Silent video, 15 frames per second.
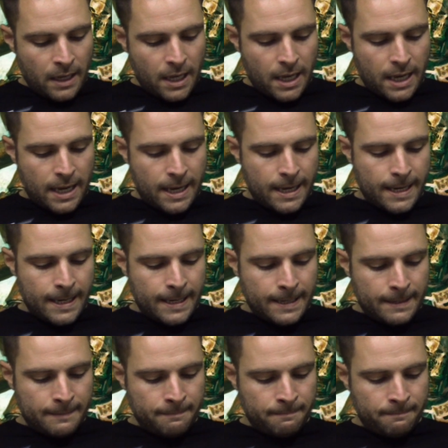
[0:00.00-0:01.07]

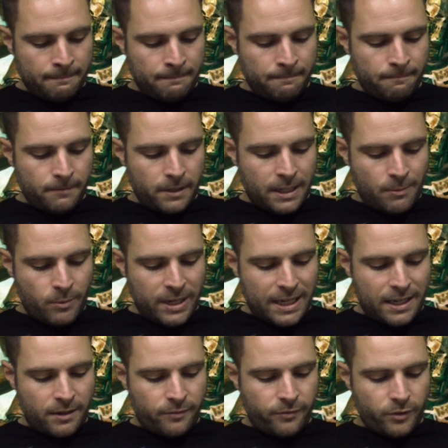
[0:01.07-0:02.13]
Then we
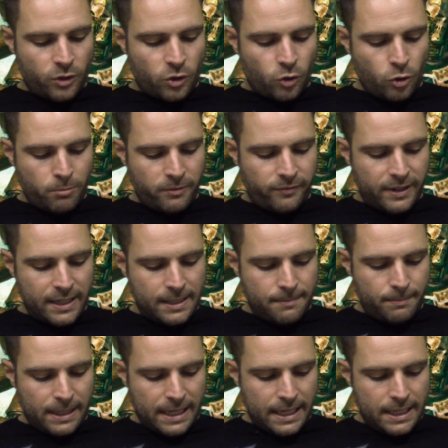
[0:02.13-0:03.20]
have Storm of Flensing
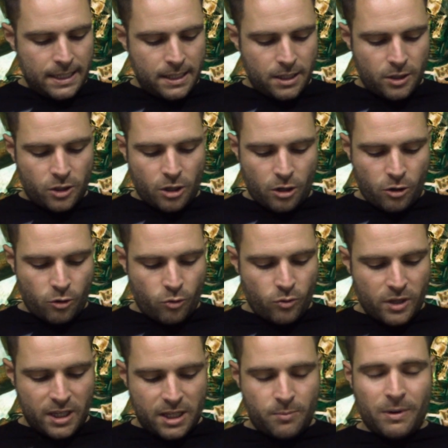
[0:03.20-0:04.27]
Blades. So
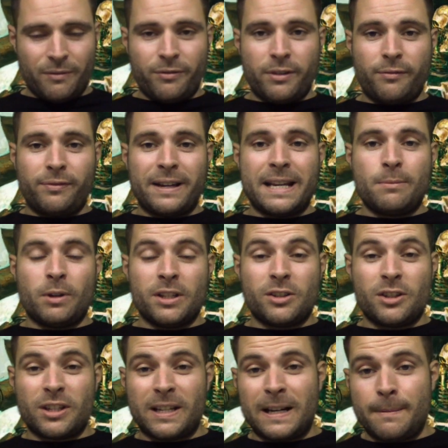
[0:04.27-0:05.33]
this is one for the flayed ones.
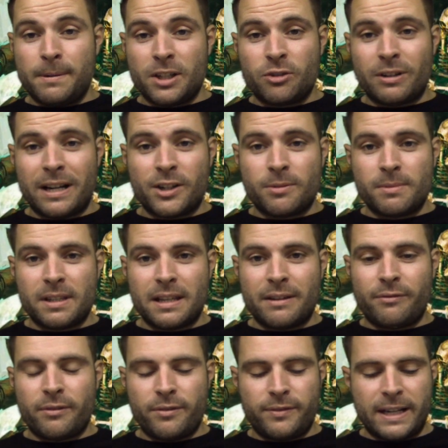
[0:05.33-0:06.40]
There's a couple of stratagems in there
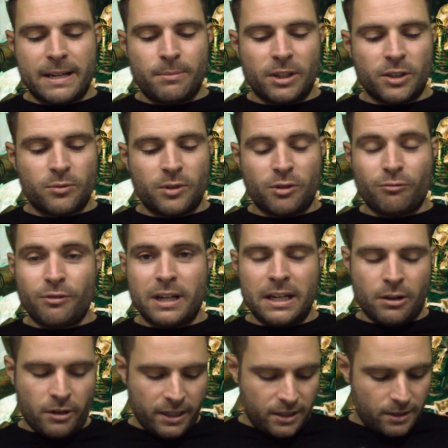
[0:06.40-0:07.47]
for the flayed ones which are really
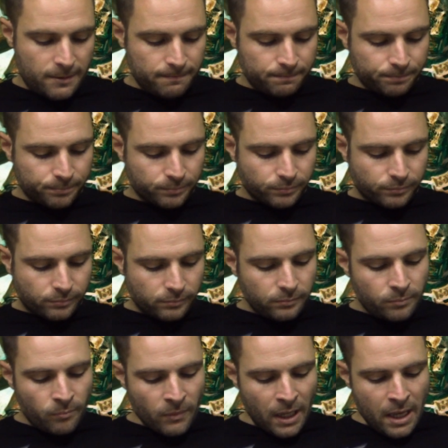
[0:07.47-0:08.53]
nice.
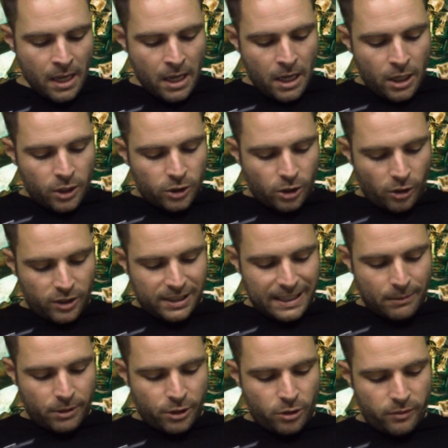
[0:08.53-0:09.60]
So select
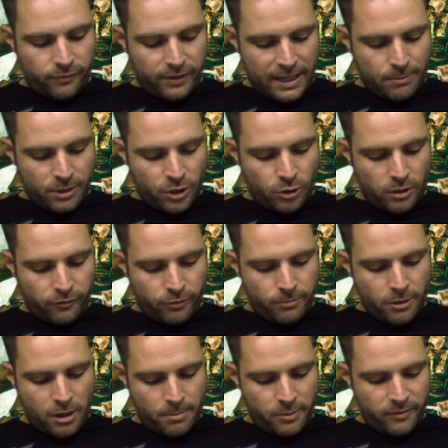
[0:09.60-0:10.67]
one unit, flayed ones unit from your
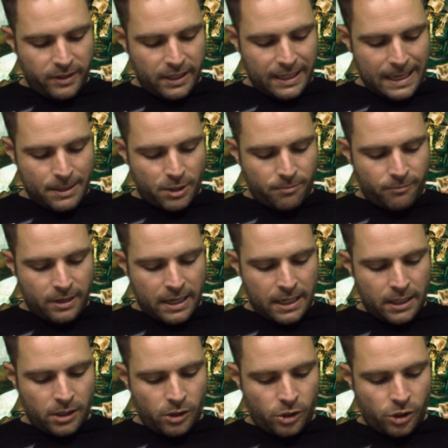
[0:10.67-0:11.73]
army within engagement
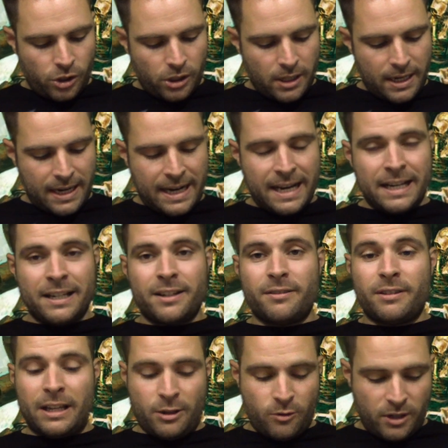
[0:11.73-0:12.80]
range, and
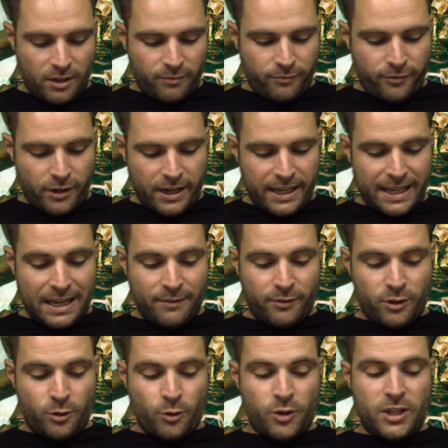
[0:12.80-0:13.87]
that unit can fight again for
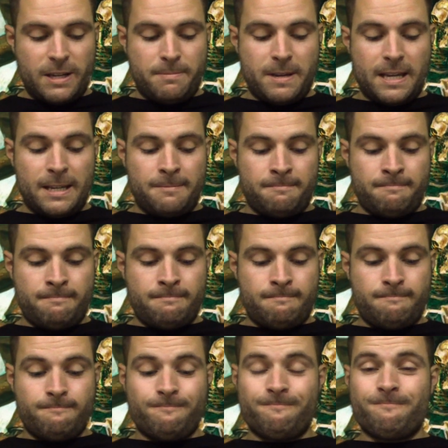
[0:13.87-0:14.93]
2 CP.
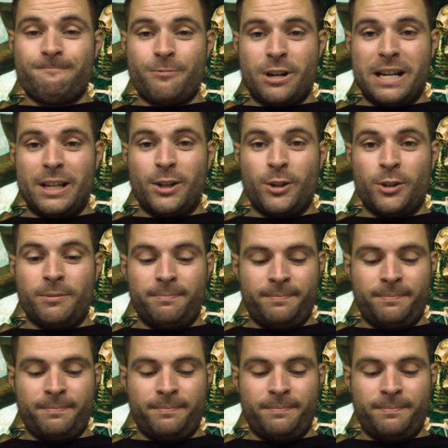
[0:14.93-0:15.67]
Really good.